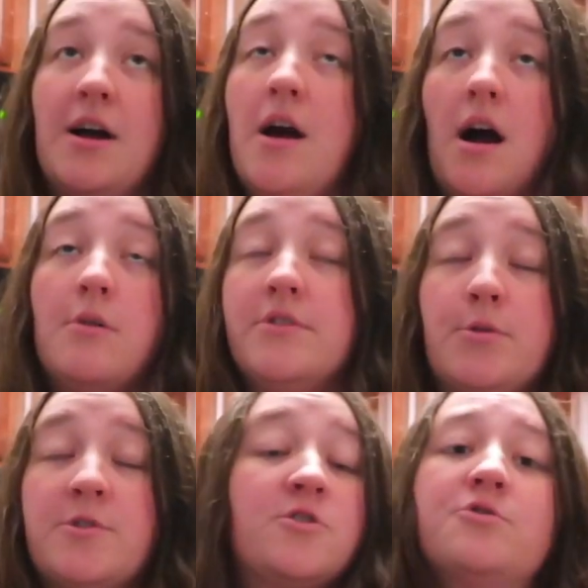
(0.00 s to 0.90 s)
I was
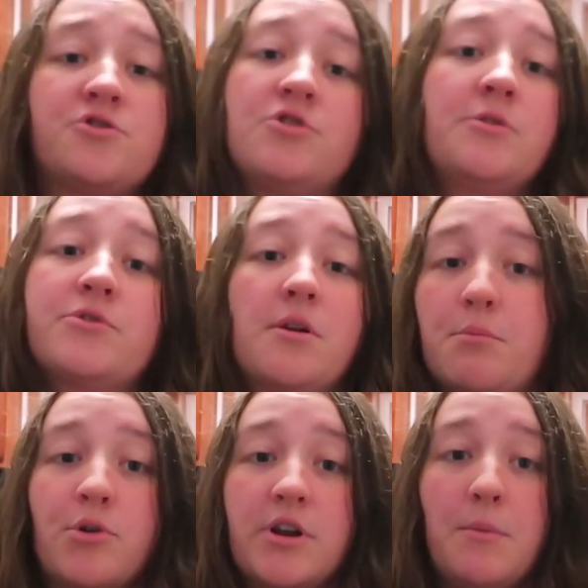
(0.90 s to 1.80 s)
always so certain I was gonna
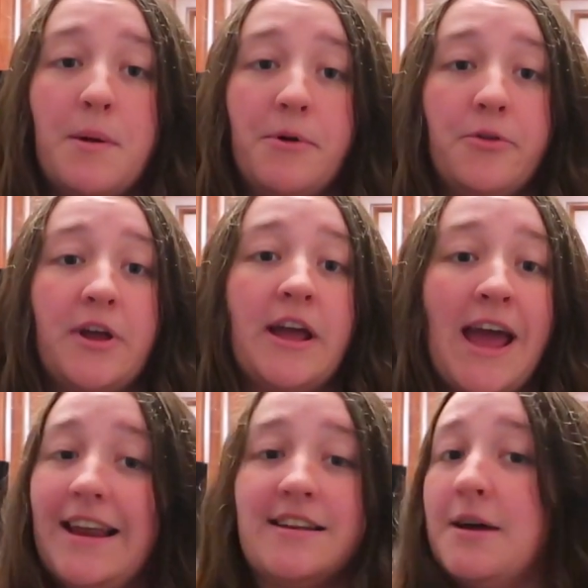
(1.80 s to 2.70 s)
burn down my building
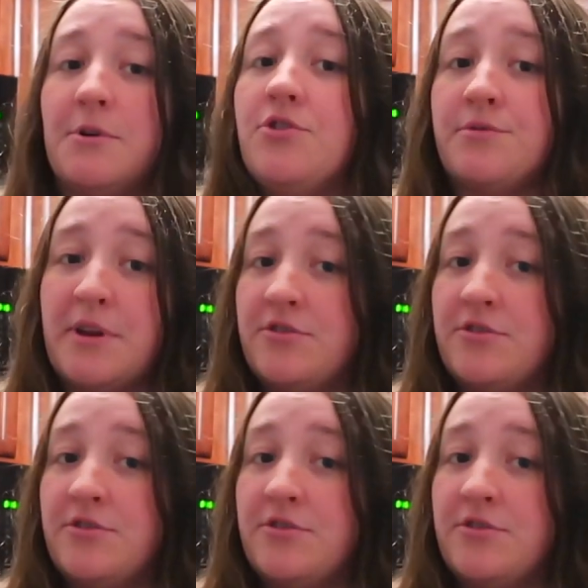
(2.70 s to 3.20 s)
anytime I used my